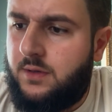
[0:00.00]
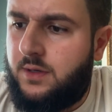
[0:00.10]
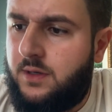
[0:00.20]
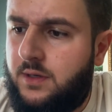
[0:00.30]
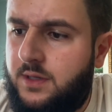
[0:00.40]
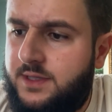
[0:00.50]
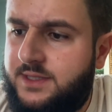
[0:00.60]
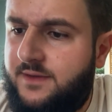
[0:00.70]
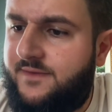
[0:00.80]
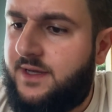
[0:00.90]
Uh, let's
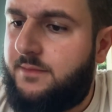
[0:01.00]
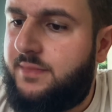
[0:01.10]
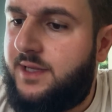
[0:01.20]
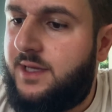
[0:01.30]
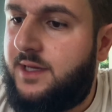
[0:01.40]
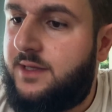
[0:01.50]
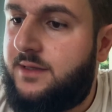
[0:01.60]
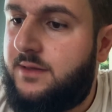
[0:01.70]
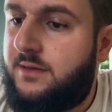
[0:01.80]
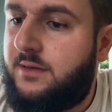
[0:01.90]
see if I can play it.
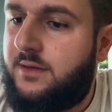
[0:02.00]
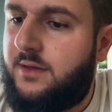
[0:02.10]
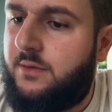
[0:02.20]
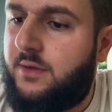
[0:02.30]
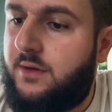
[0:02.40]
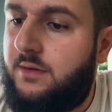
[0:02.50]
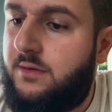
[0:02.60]
There we go.